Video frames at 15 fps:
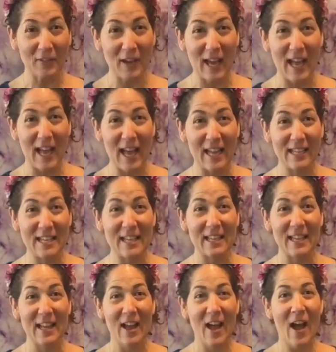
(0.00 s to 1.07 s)

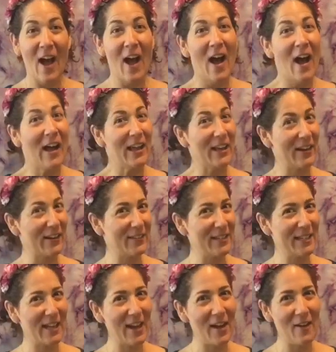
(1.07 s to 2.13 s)
Ready? Here
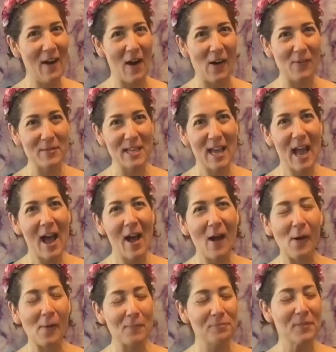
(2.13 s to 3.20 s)
we go, help me
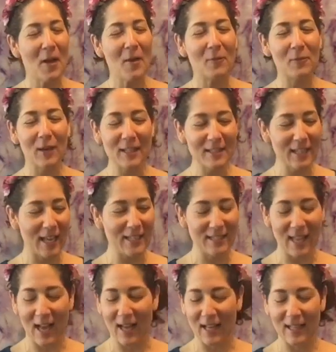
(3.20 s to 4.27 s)
out. Once I
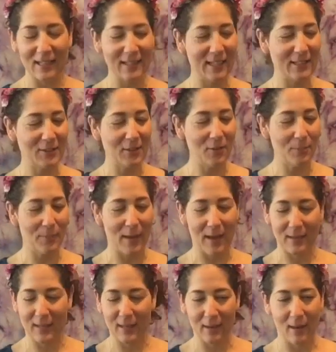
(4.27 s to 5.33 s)
saw a little
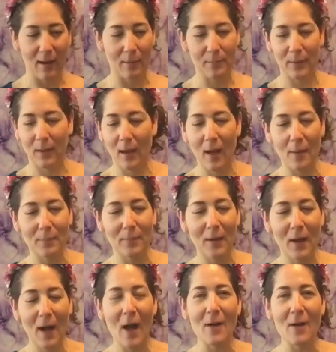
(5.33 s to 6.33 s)
bunny hop, hop,